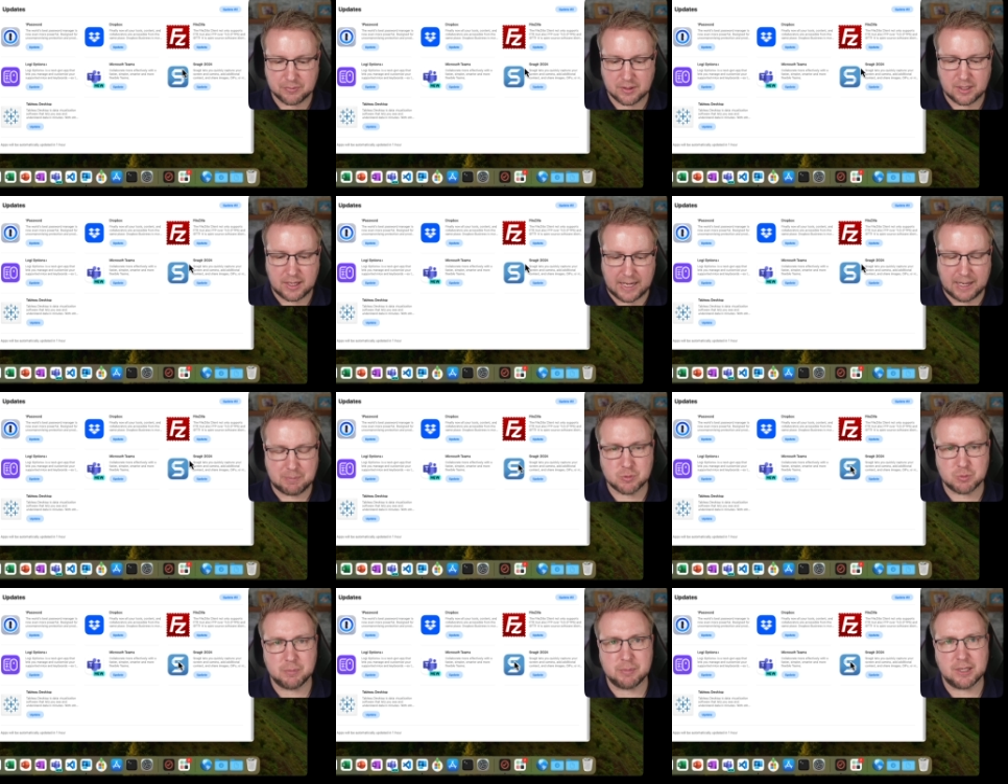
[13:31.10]
apps will
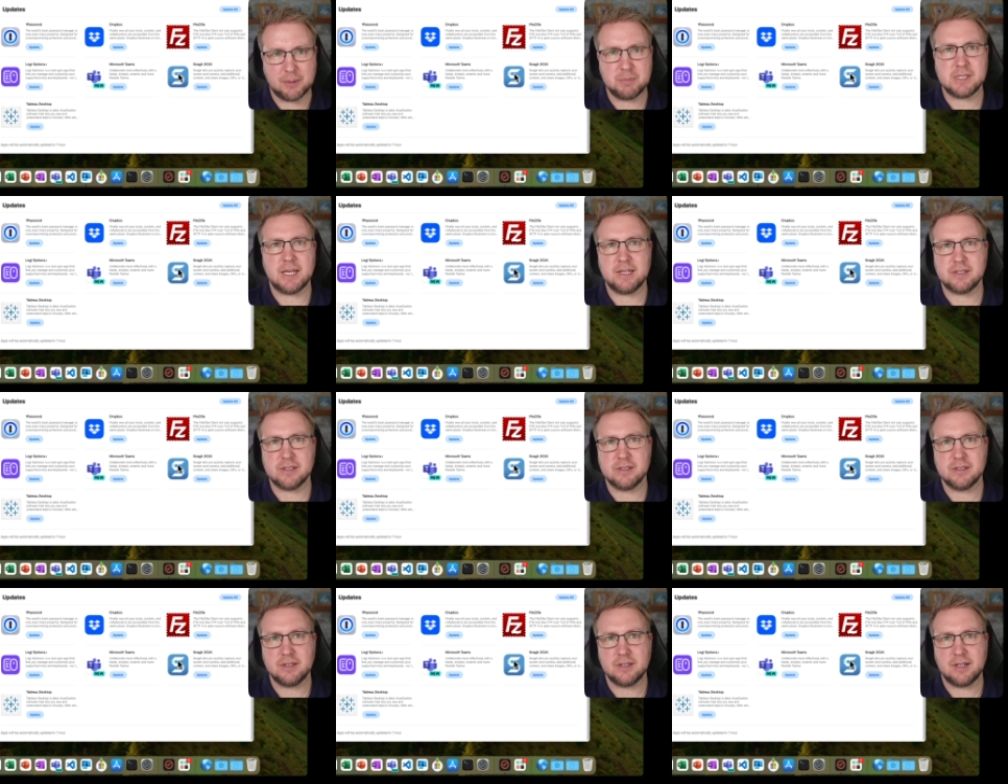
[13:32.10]
be updated
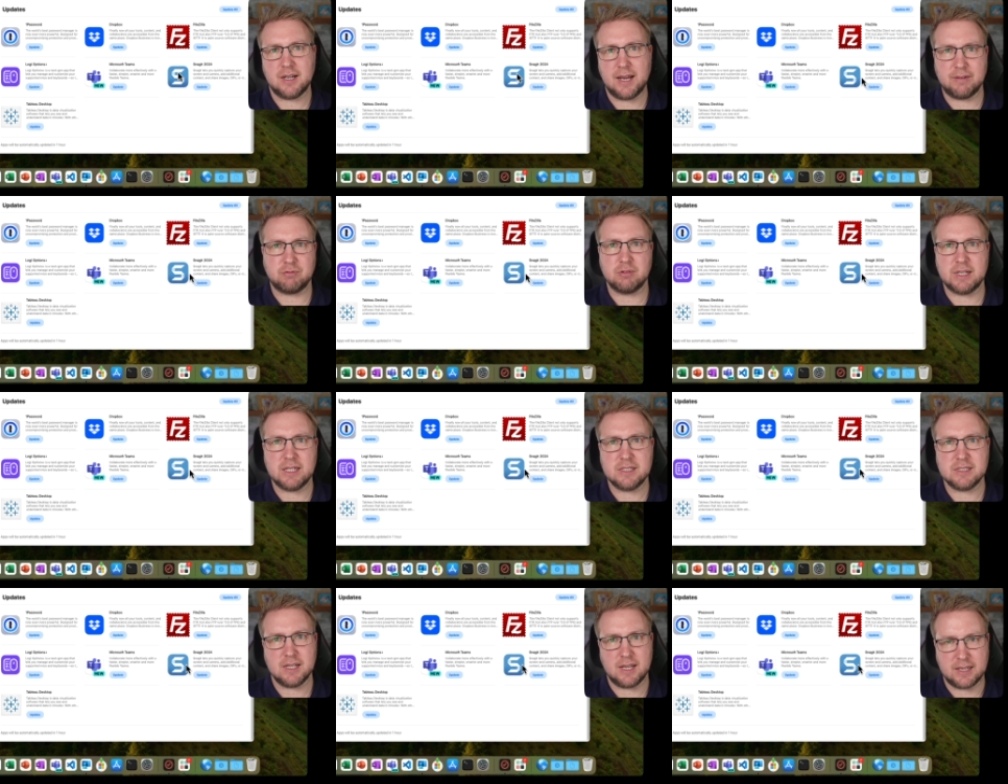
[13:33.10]
every
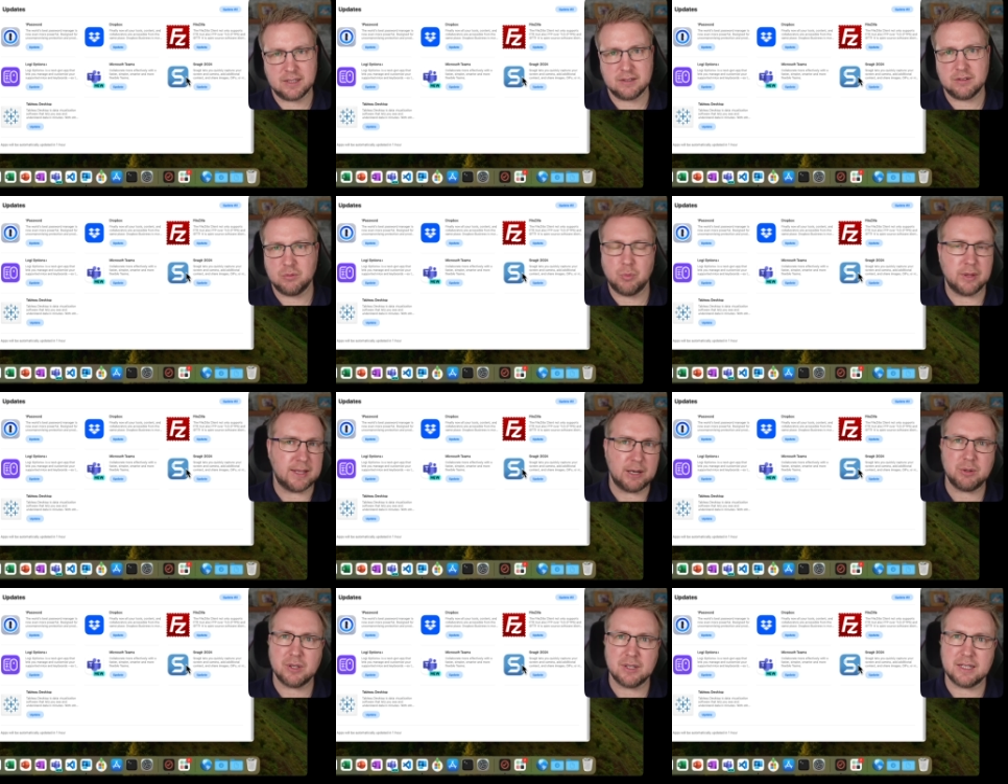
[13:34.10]
day without you
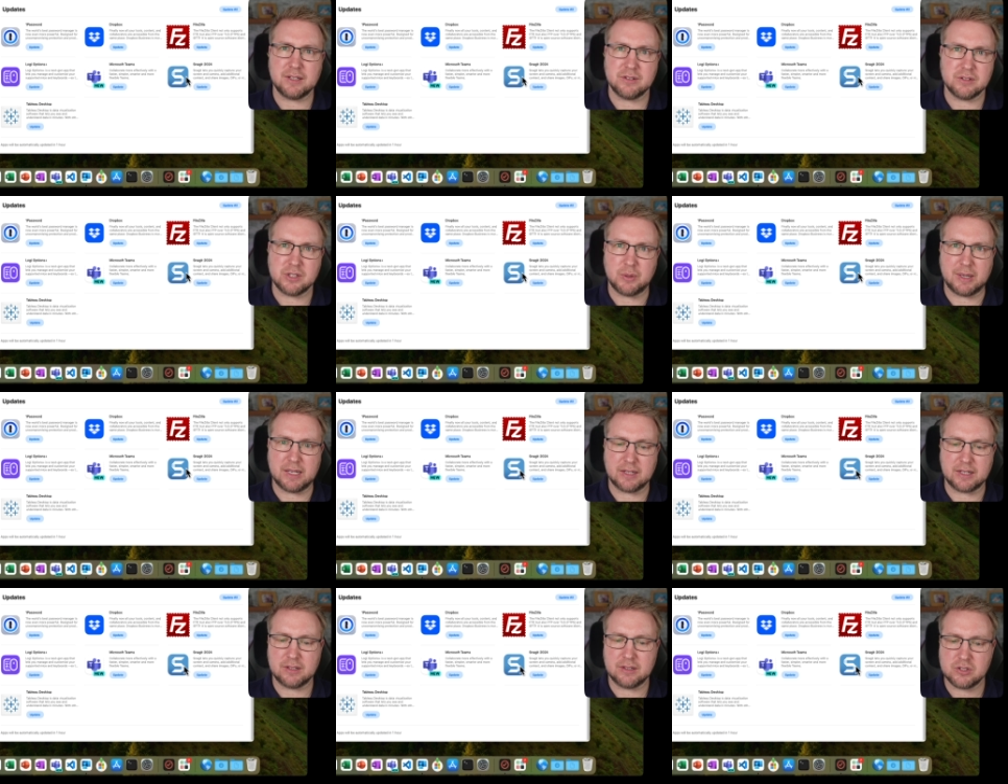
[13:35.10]
needing to do anything
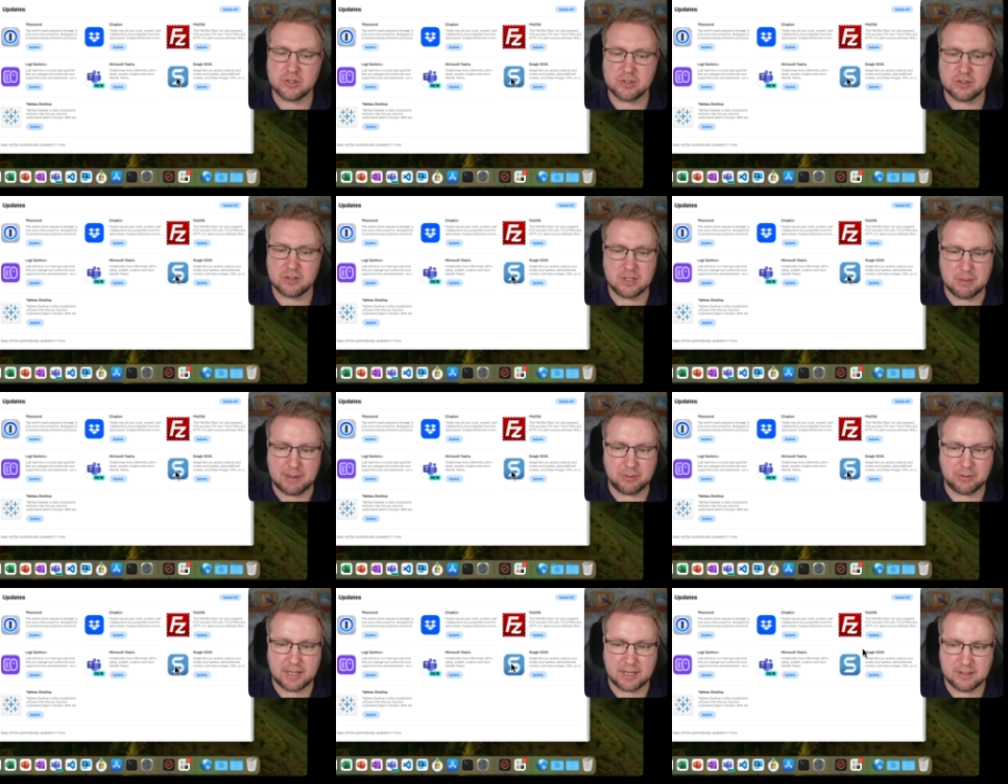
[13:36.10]
to, about
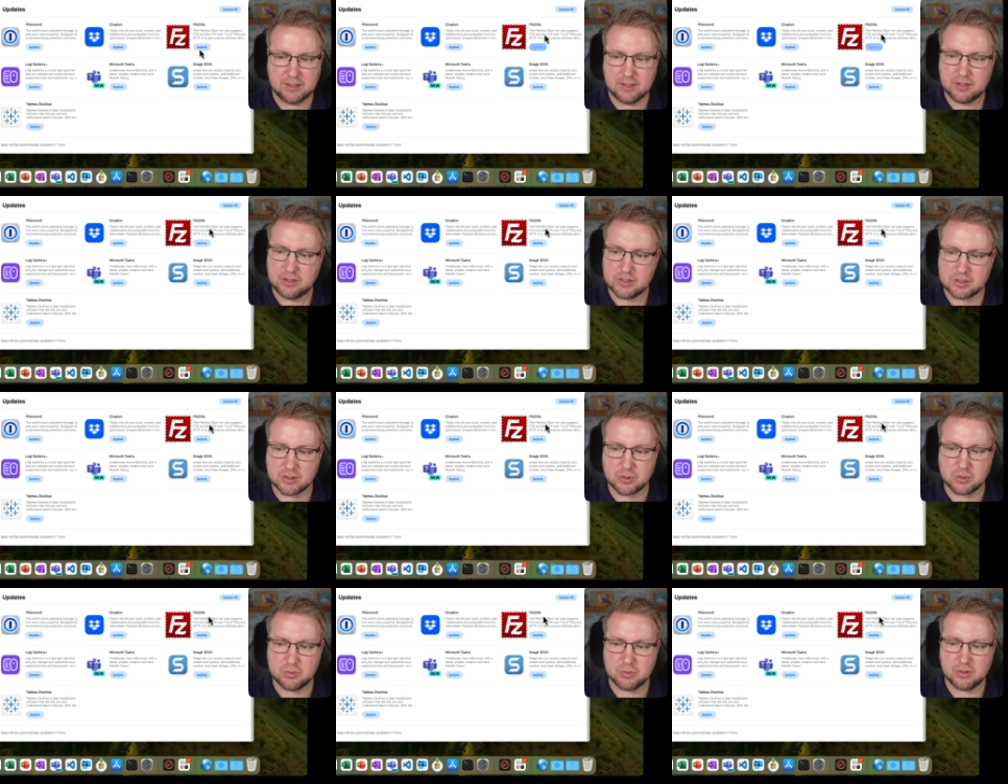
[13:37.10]
that. So
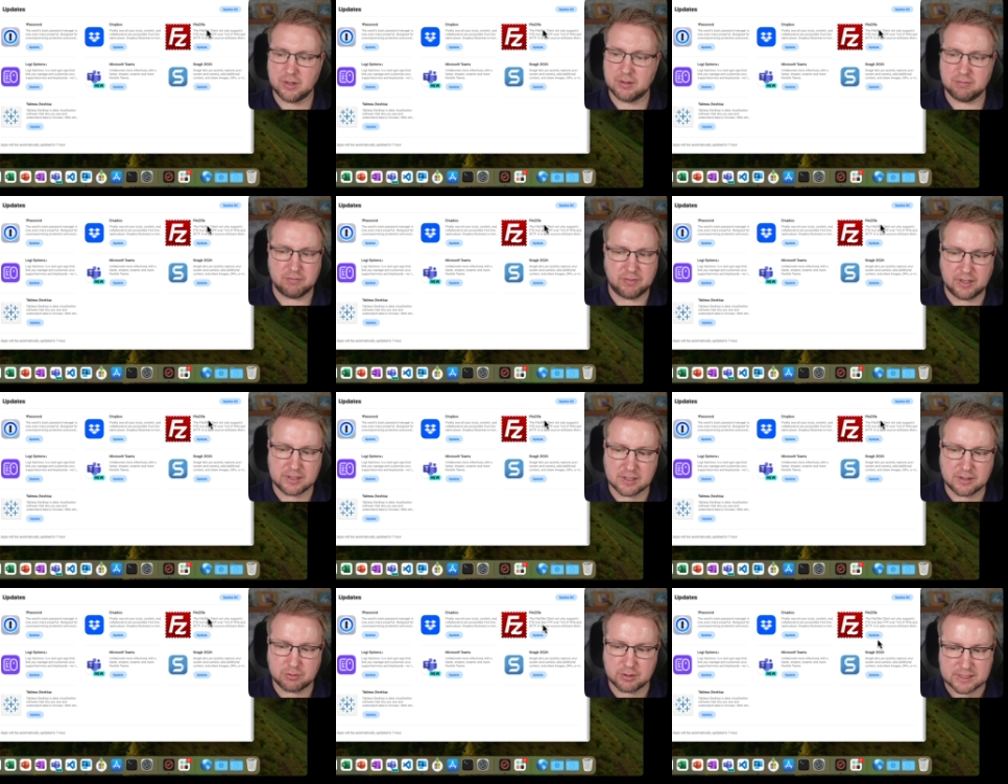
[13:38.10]
FileZilla,
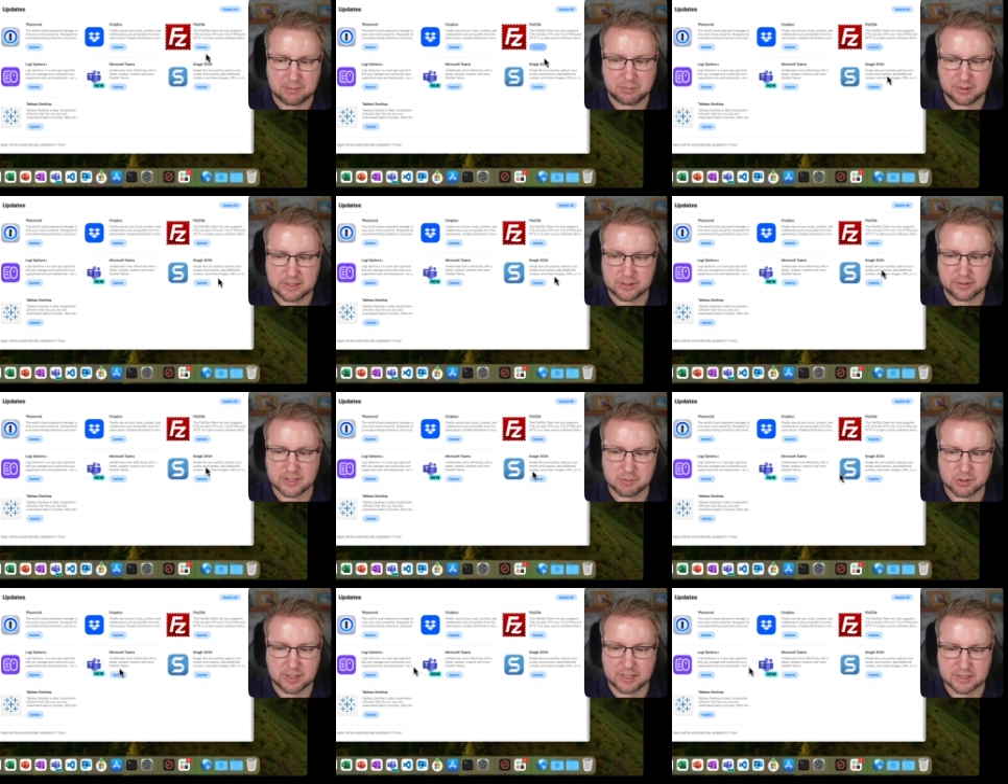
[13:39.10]
for example, is on this
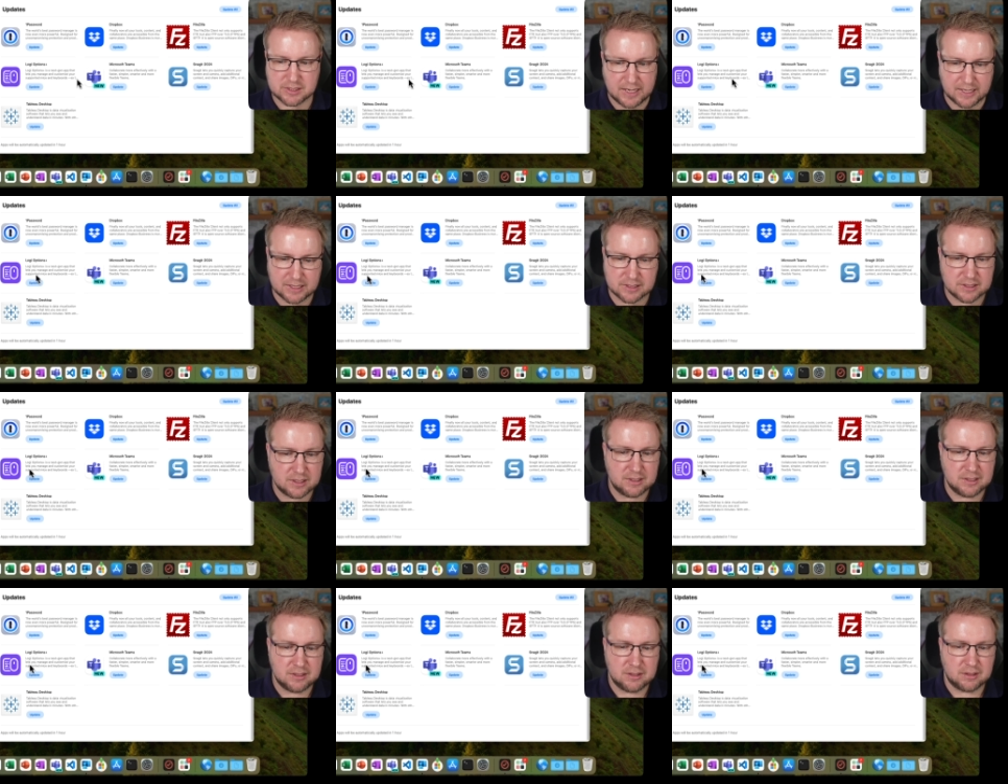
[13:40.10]
machine, Snagit,
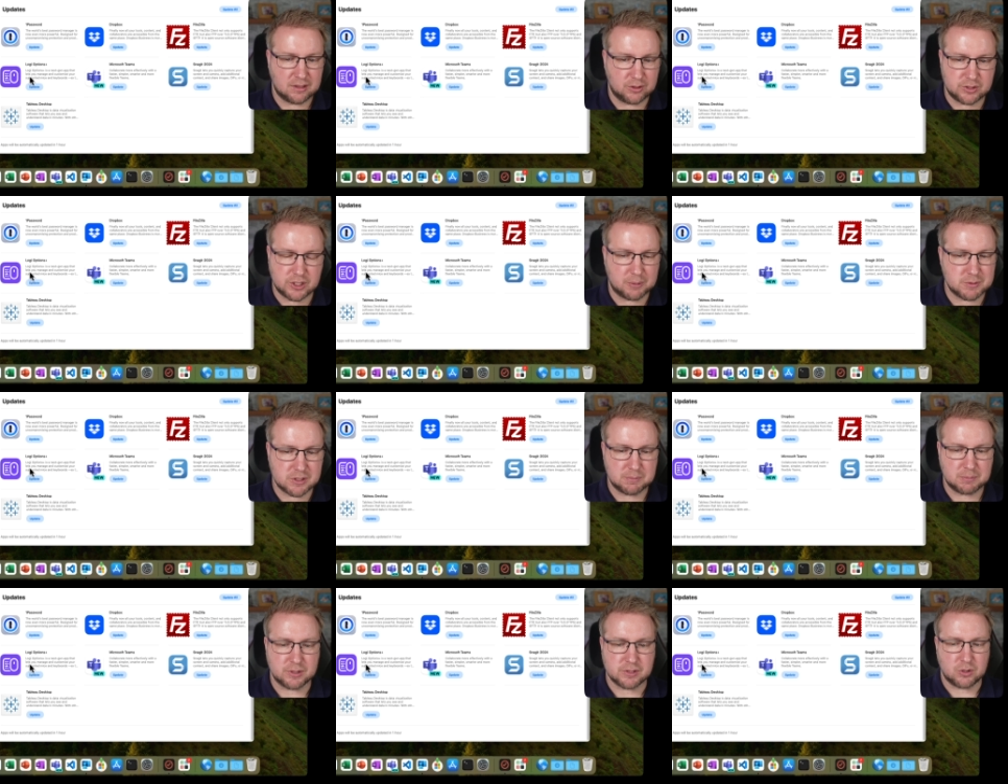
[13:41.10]
Logi Options
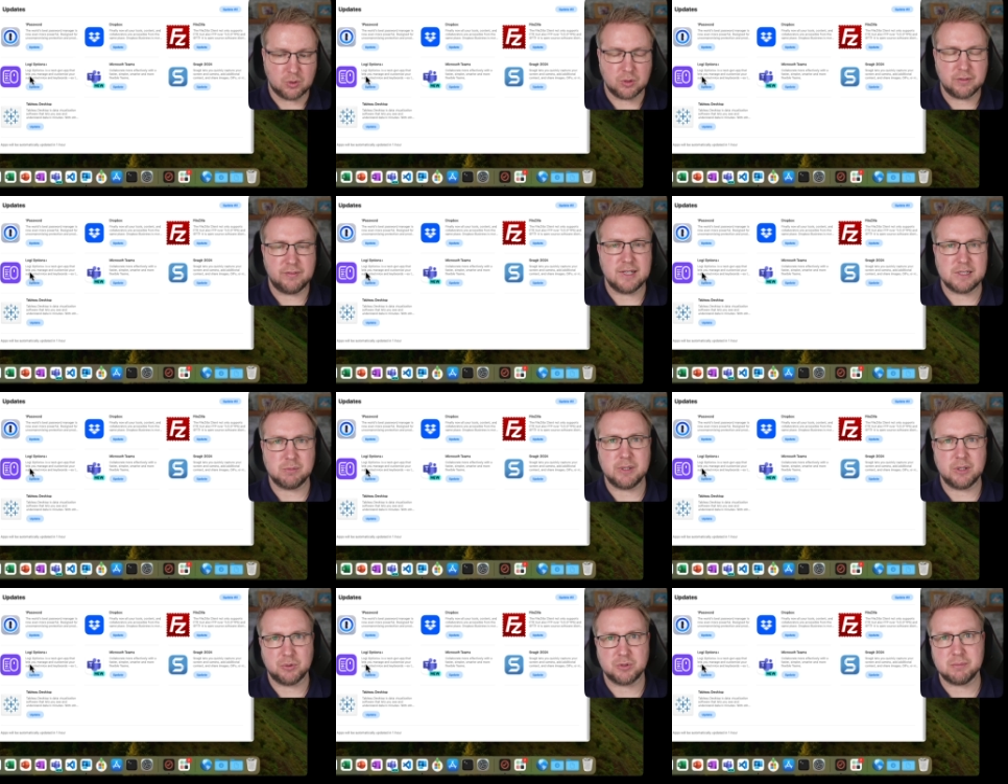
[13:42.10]
Plus, all of these will be
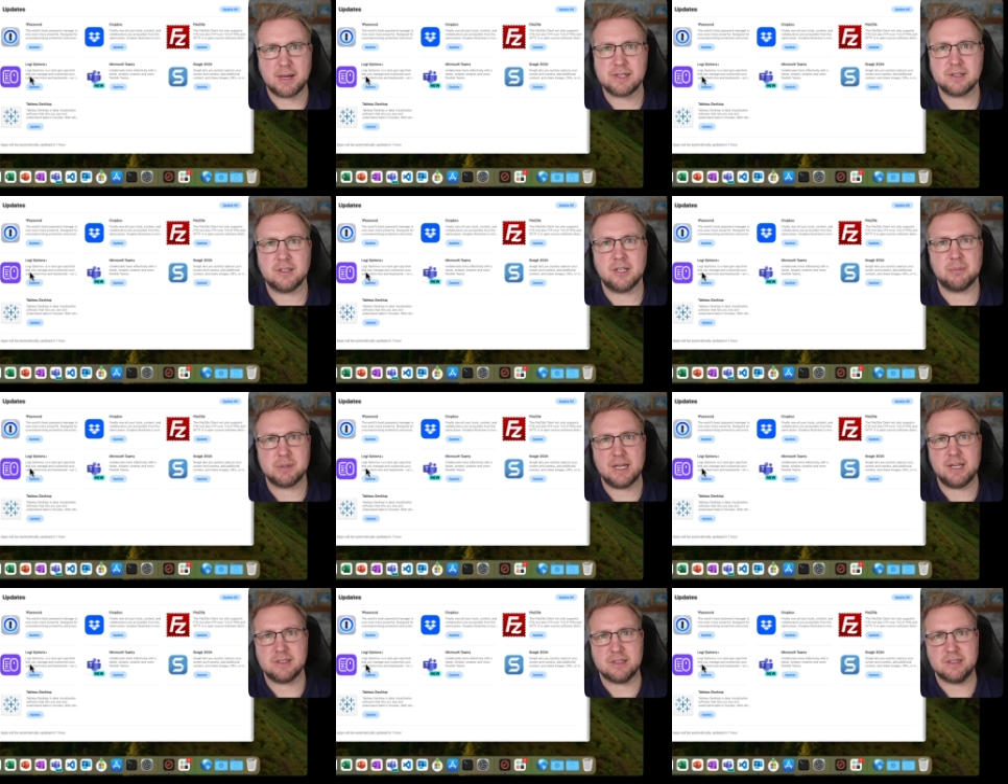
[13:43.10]
automatically updated